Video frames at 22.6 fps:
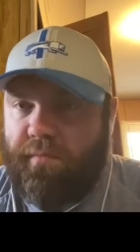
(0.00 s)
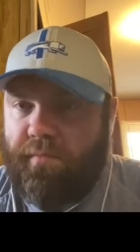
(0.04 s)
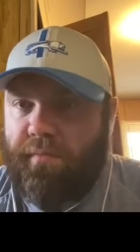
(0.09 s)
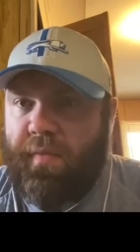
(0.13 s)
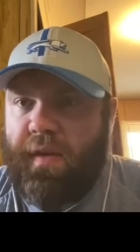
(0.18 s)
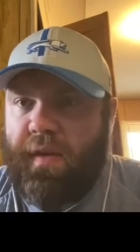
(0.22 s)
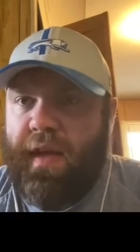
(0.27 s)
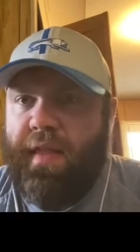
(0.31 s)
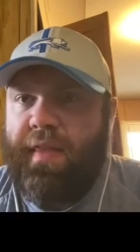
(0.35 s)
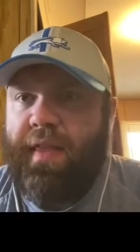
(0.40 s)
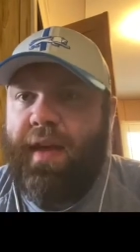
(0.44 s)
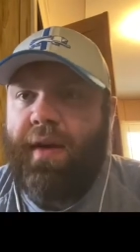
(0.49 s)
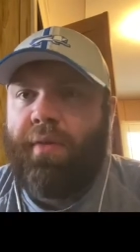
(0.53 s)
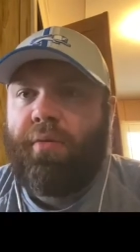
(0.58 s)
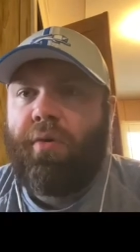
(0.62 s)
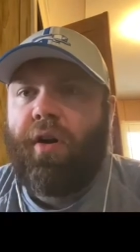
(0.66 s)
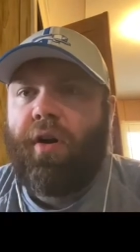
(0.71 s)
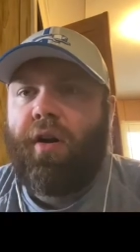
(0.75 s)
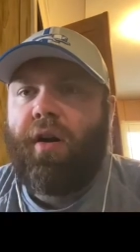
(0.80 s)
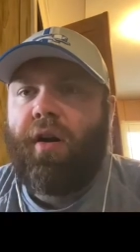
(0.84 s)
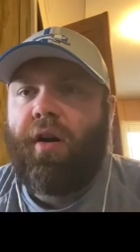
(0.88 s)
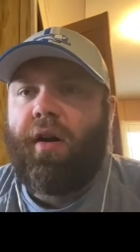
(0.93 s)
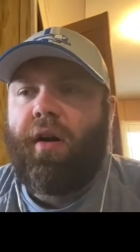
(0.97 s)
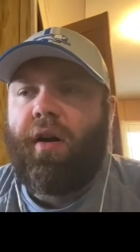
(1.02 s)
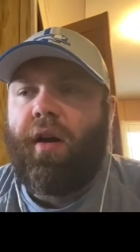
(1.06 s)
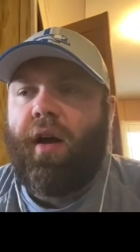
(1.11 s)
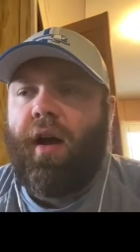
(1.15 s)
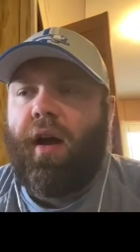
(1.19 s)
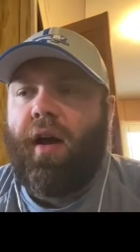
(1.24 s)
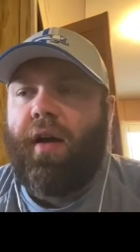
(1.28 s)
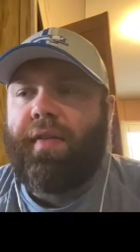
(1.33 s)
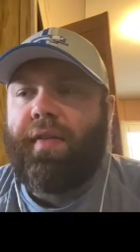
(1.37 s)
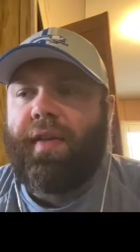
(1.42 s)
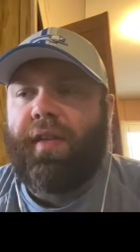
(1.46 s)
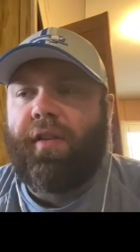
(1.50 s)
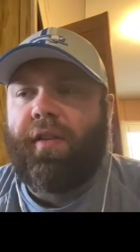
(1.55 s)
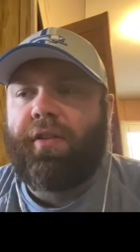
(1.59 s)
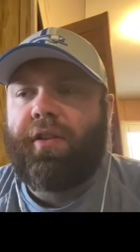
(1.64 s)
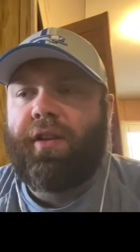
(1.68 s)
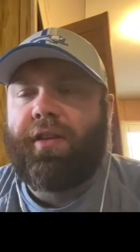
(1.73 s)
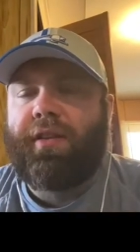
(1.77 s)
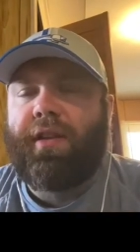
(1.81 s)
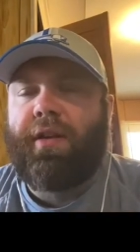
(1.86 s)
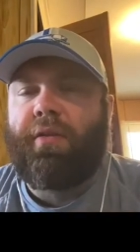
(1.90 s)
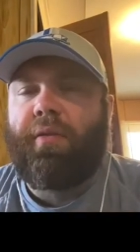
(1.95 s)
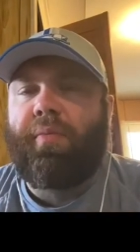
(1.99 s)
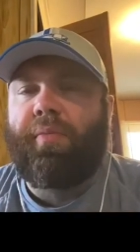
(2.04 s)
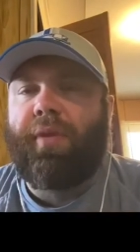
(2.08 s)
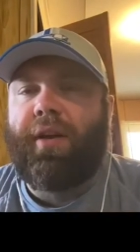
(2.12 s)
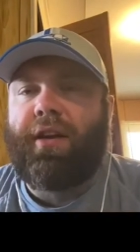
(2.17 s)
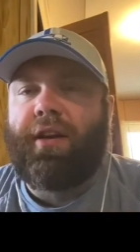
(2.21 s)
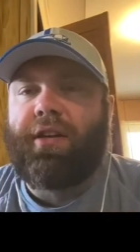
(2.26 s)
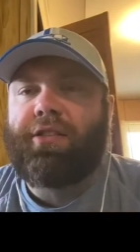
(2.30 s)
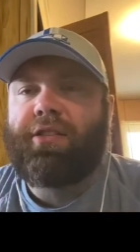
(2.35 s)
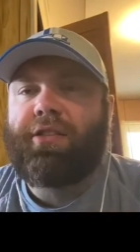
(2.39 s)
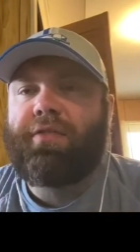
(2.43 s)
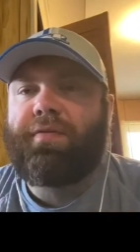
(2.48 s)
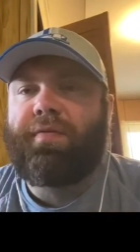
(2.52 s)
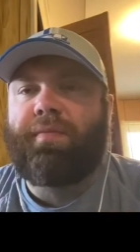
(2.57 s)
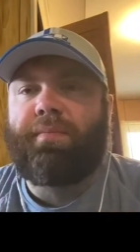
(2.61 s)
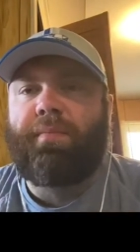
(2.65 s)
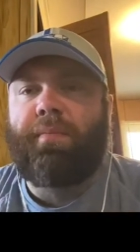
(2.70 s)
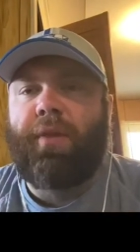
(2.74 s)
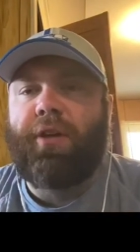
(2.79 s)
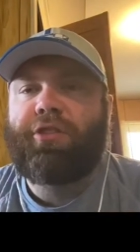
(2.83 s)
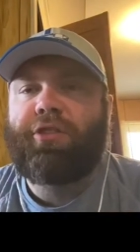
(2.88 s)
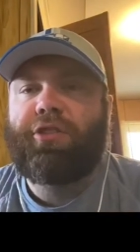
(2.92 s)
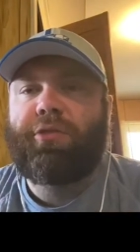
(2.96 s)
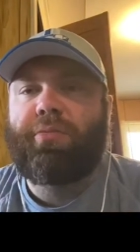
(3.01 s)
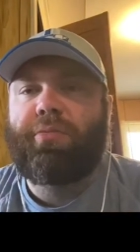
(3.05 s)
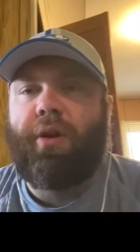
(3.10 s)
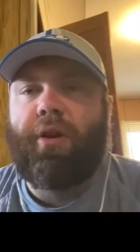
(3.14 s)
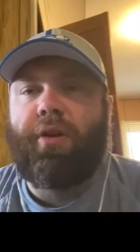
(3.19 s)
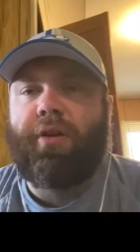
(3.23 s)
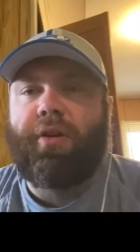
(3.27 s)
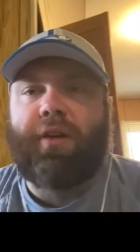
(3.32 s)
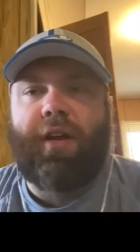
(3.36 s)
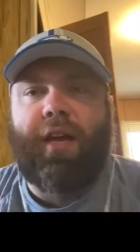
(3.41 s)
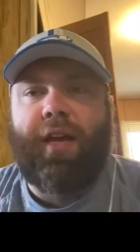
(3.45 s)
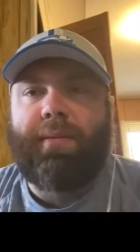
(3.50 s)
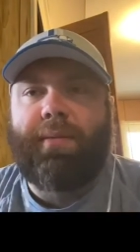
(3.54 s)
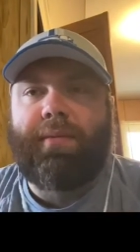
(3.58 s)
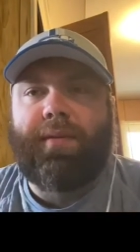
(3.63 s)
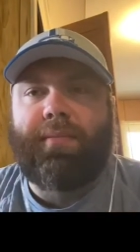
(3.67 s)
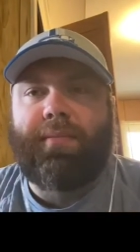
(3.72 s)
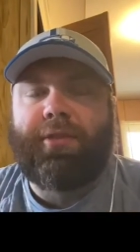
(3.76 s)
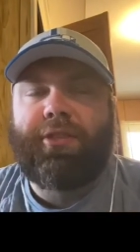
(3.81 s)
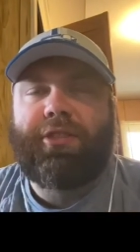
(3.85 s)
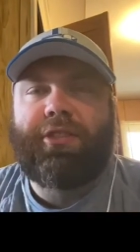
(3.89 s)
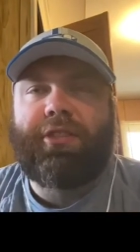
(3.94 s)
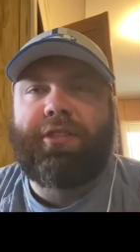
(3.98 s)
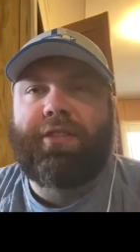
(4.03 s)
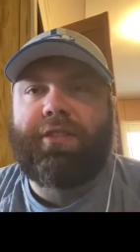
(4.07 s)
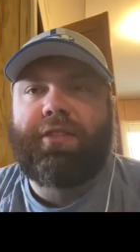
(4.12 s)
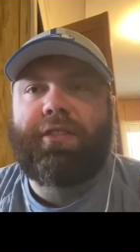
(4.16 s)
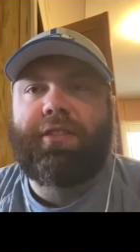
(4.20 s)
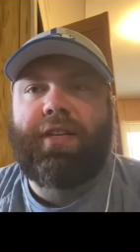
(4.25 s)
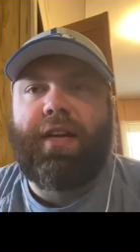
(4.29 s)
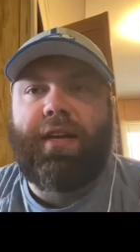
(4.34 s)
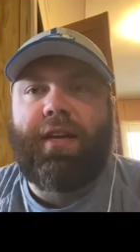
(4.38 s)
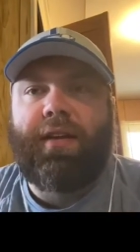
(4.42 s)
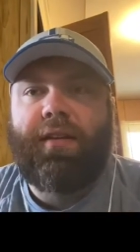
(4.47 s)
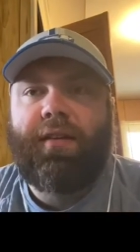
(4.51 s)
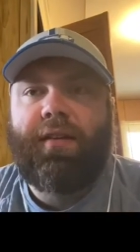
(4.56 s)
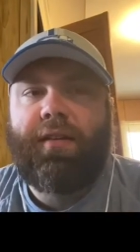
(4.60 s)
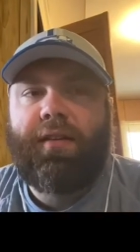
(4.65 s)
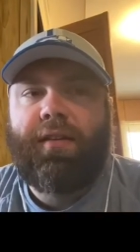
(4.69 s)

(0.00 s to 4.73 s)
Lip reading: they looked like they were playing a much smarter game than Michigan State.